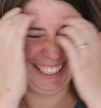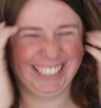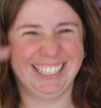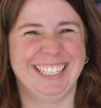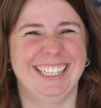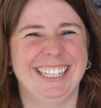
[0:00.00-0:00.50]

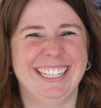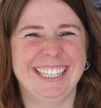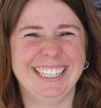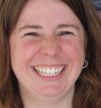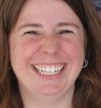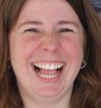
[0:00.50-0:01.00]
yeah, we're
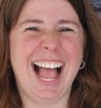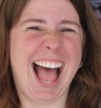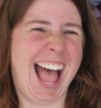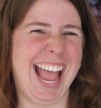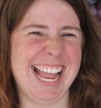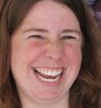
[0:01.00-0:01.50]
rolling.
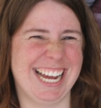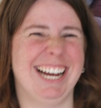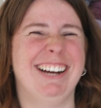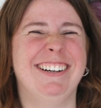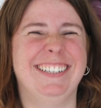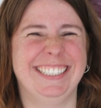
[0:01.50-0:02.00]
I
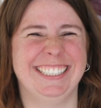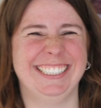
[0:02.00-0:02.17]
know.